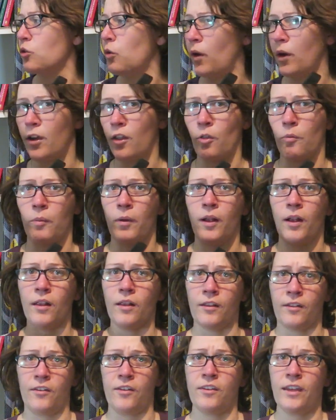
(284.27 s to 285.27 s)
quite as
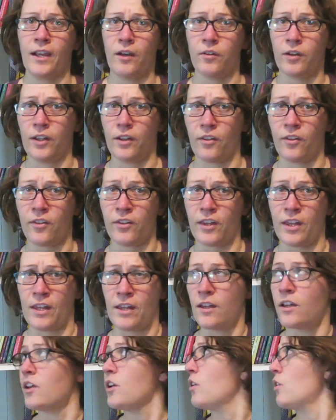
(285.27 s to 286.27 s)
well as a downhill
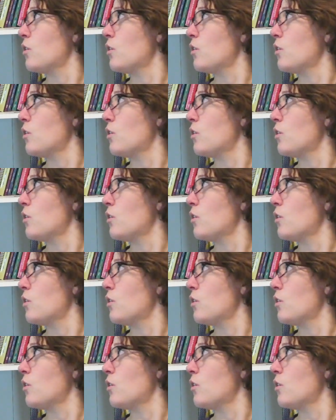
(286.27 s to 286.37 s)
ski.